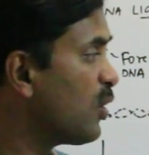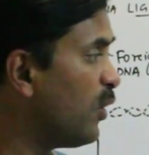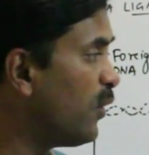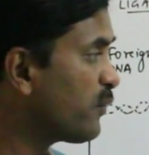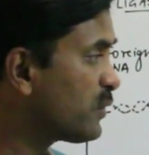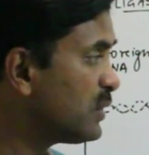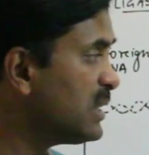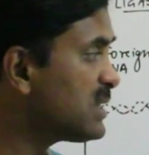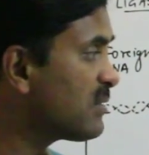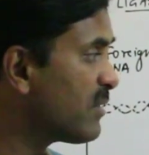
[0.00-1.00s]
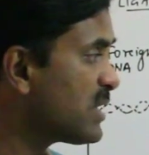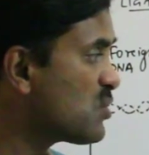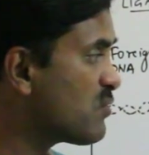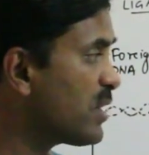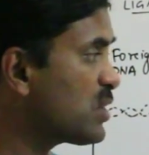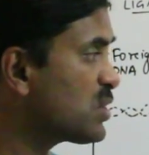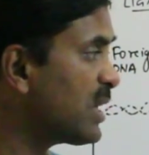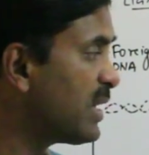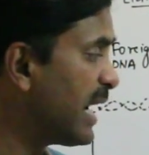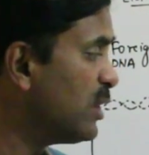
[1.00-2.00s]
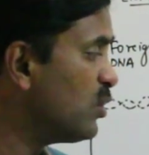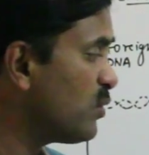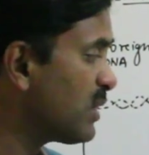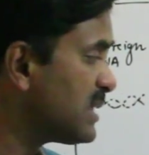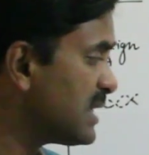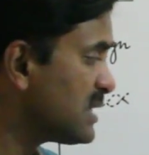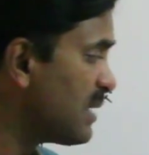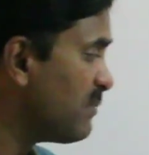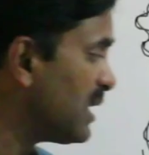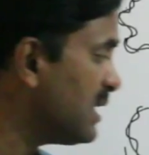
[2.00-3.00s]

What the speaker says: of this restriction endonuclease enzyme